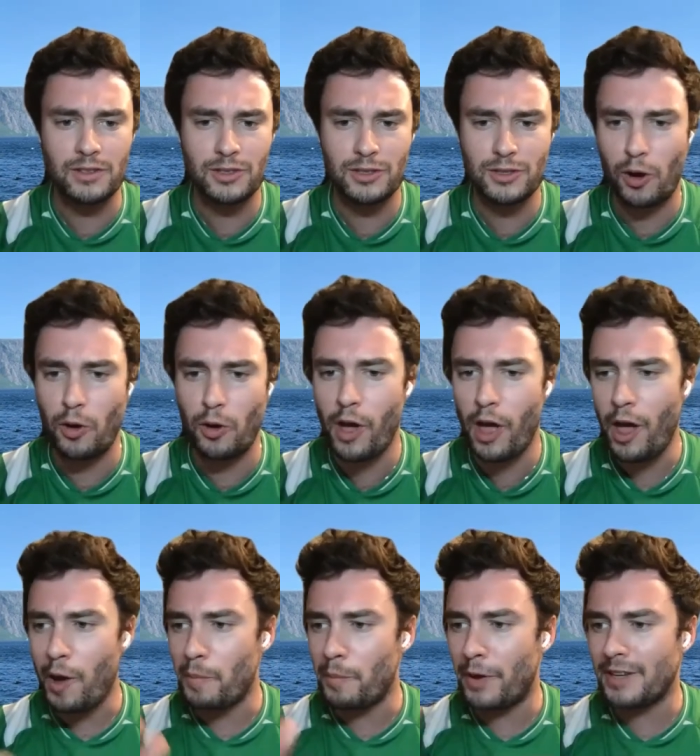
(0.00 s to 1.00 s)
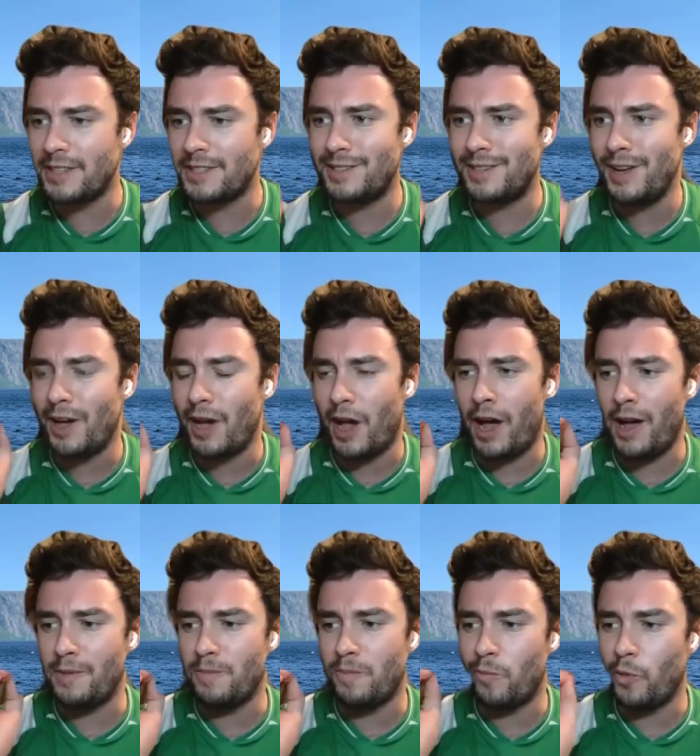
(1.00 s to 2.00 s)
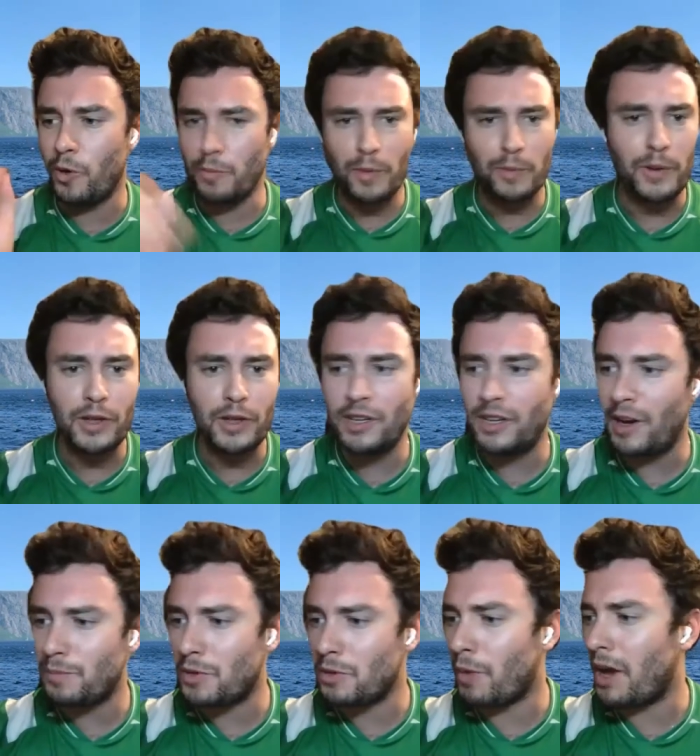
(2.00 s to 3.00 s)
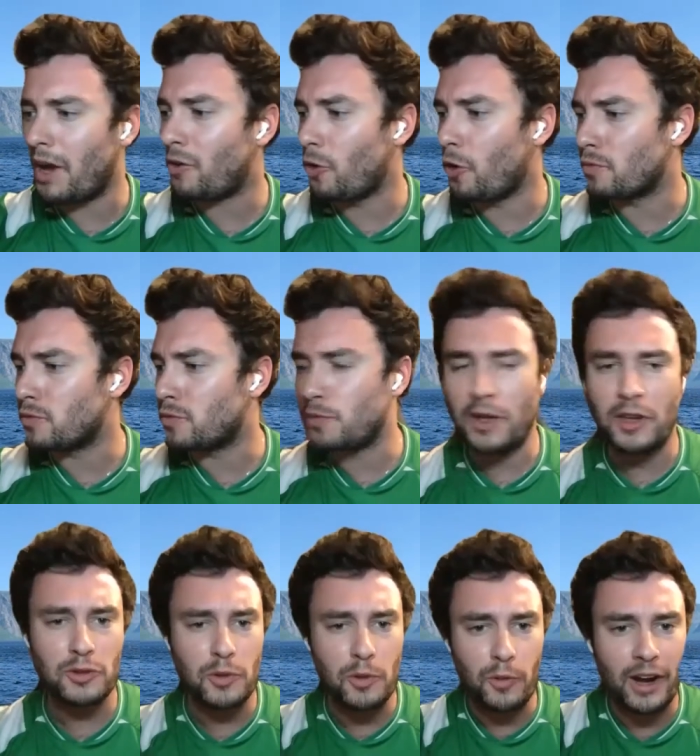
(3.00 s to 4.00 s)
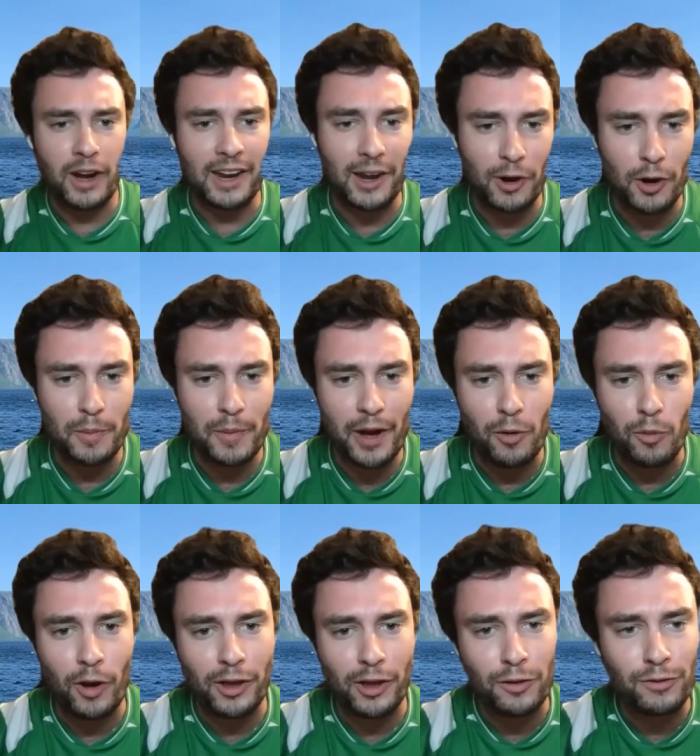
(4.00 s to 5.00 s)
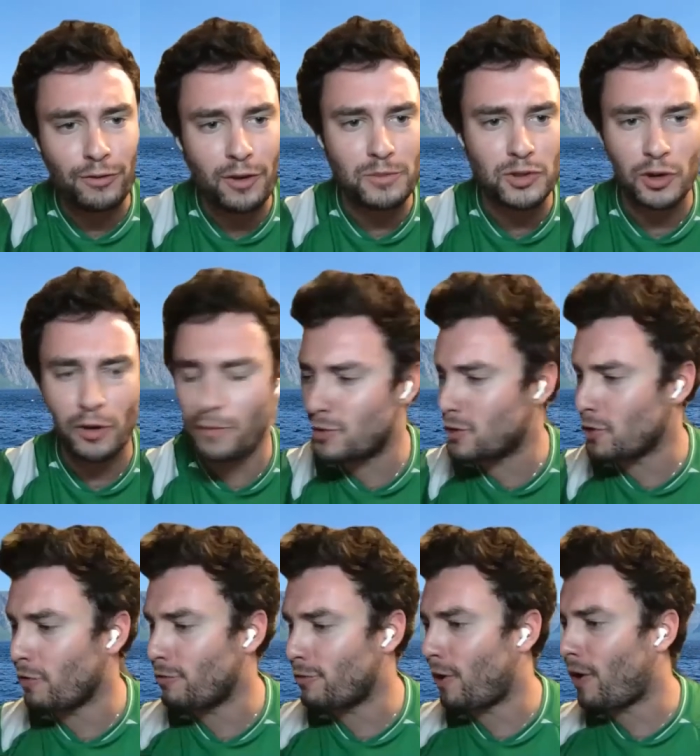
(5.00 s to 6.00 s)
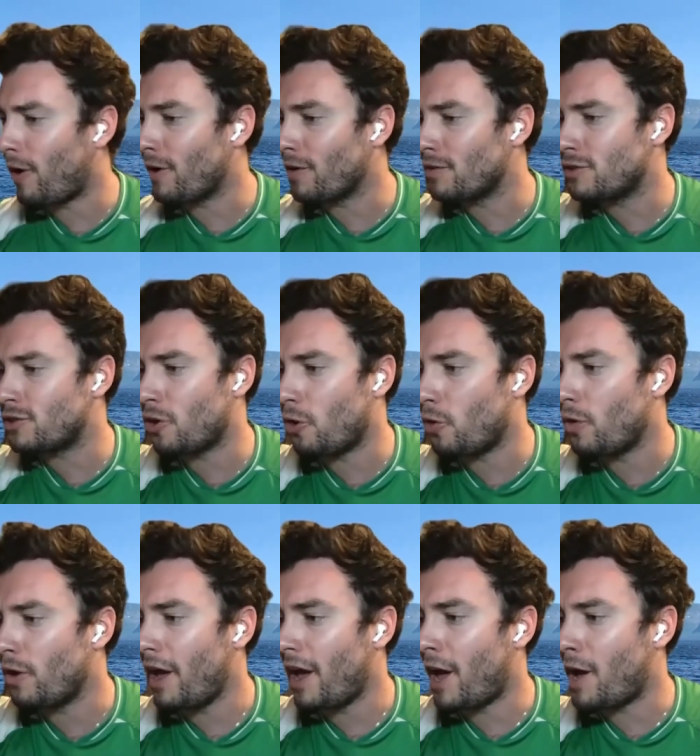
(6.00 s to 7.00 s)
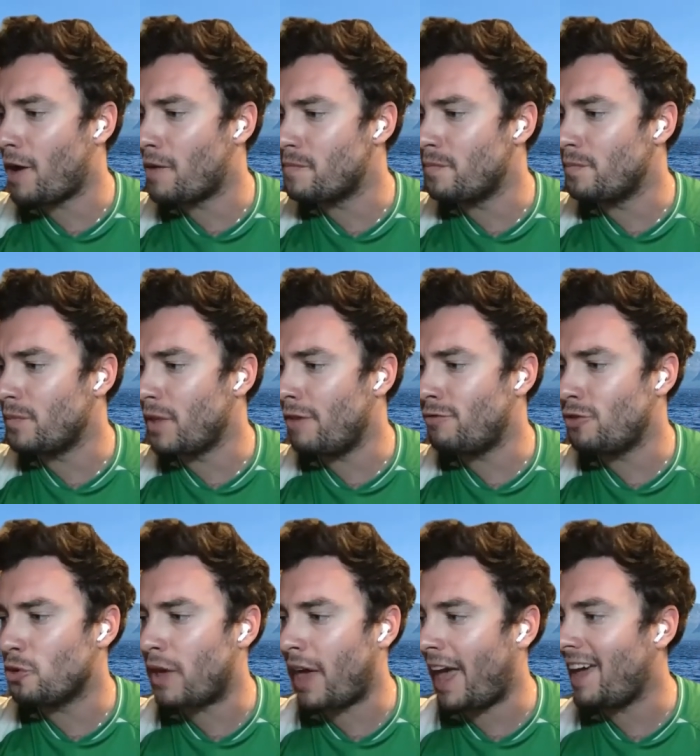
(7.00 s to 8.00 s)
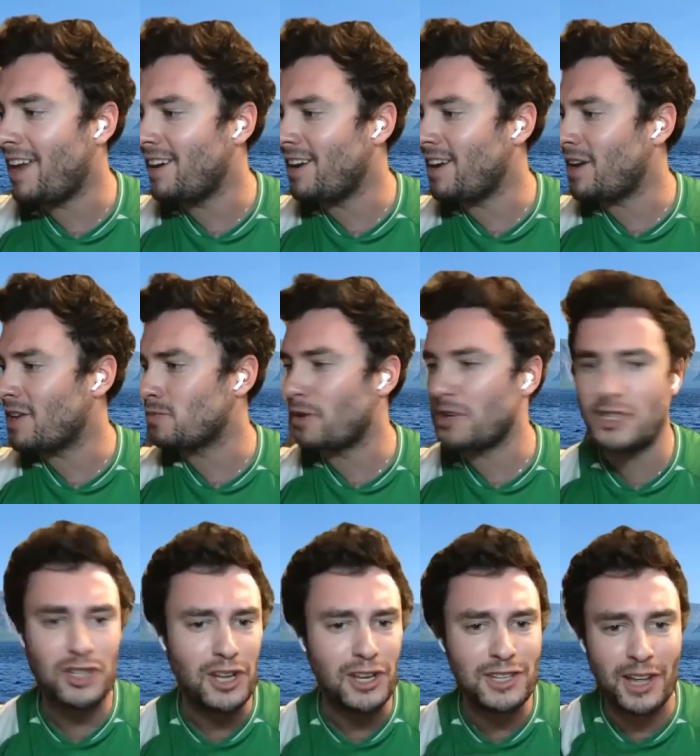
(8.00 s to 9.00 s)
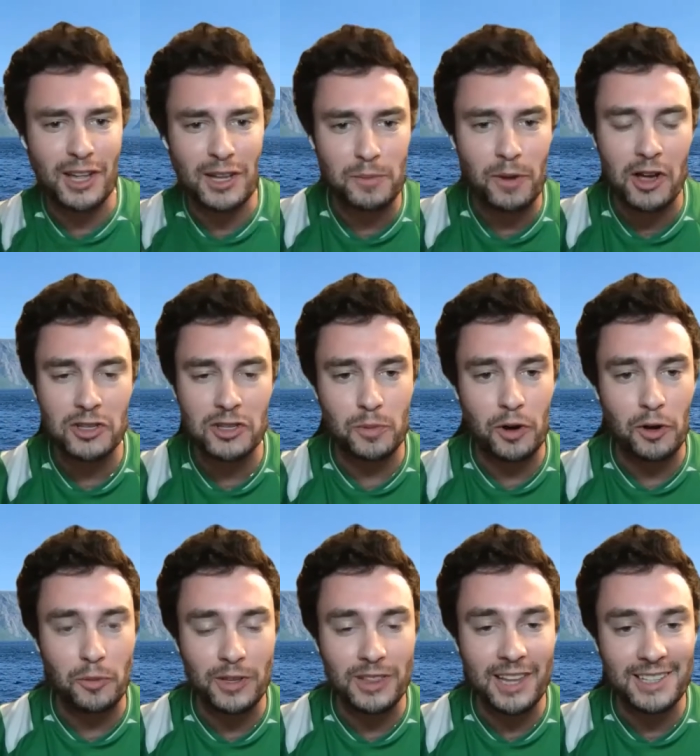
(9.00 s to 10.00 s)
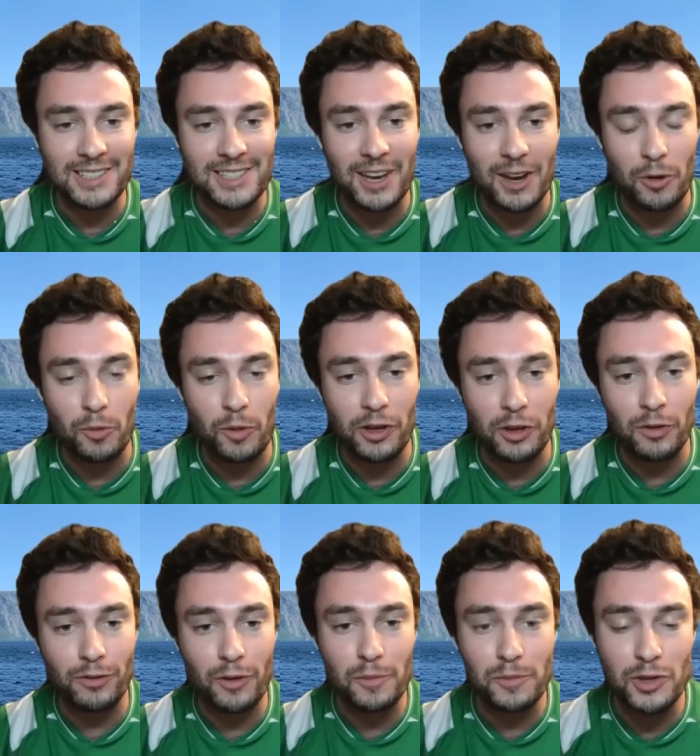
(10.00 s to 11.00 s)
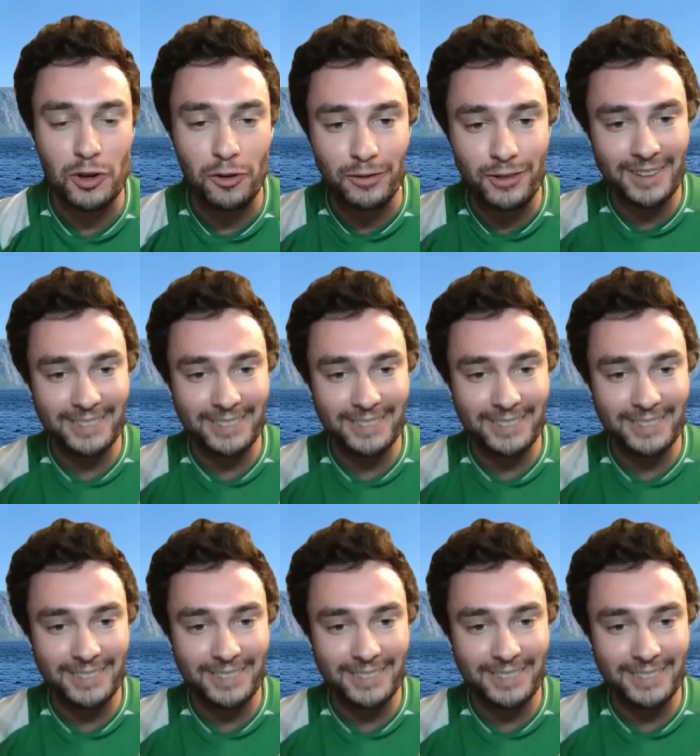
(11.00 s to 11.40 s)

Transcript: So, but we've been building up the microbes because we want to hear about what you've observed so far. So if you can, in as much detail as possible, we'd like to hear what you've observed.